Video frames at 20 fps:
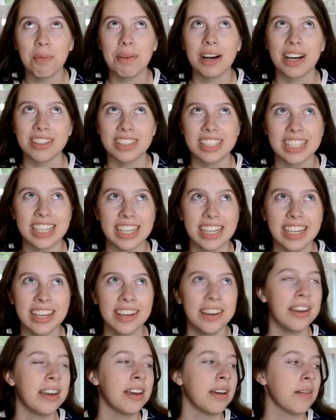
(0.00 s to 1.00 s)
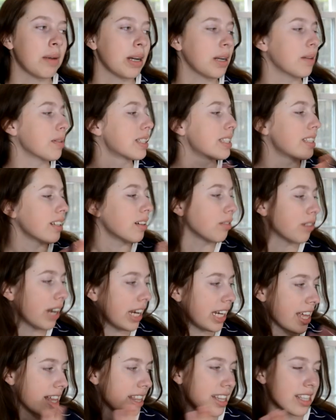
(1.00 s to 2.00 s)
melted, but it was still
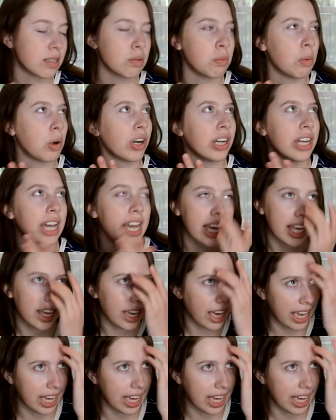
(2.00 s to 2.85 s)
raining this morning